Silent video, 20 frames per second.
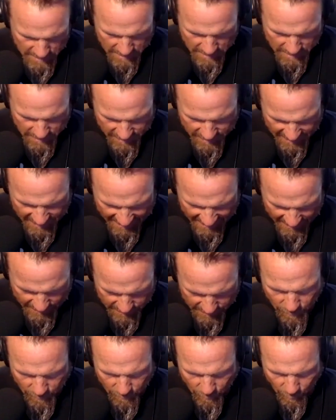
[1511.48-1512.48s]
that
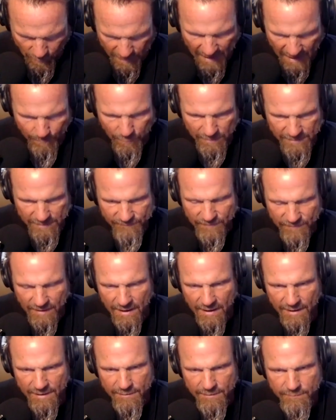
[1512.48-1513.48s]
we got briefed
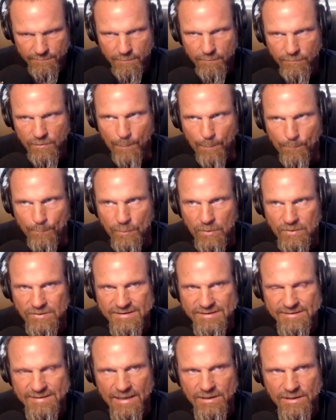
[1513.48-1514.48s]
on the
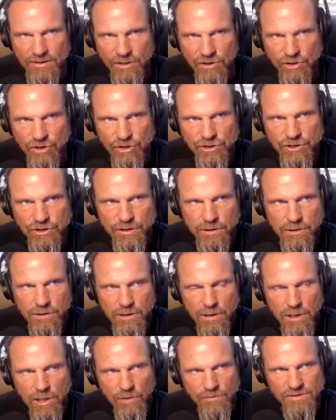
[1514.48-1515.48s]
percentage.
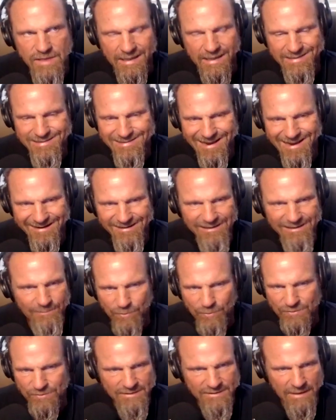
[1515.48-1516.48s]
It's like
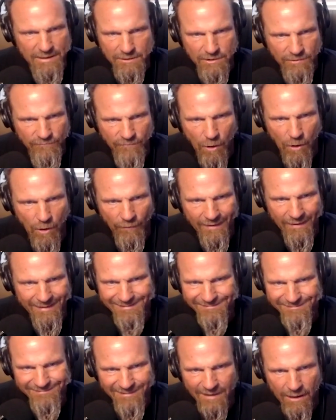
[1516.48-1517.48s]
90% of all the
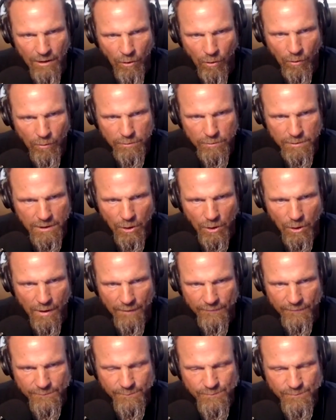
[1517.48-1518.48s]
intel,
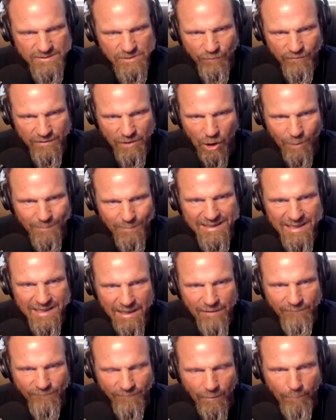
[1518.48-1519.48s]
on the Soviet army
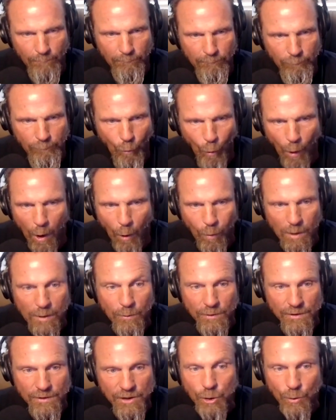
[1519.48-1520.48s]
came from what we
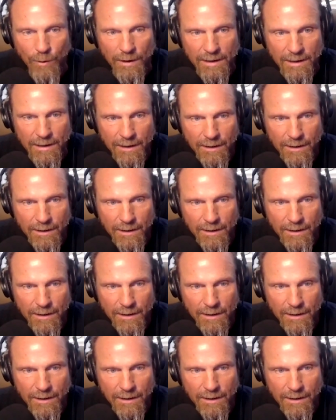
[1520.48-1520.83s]
were doing.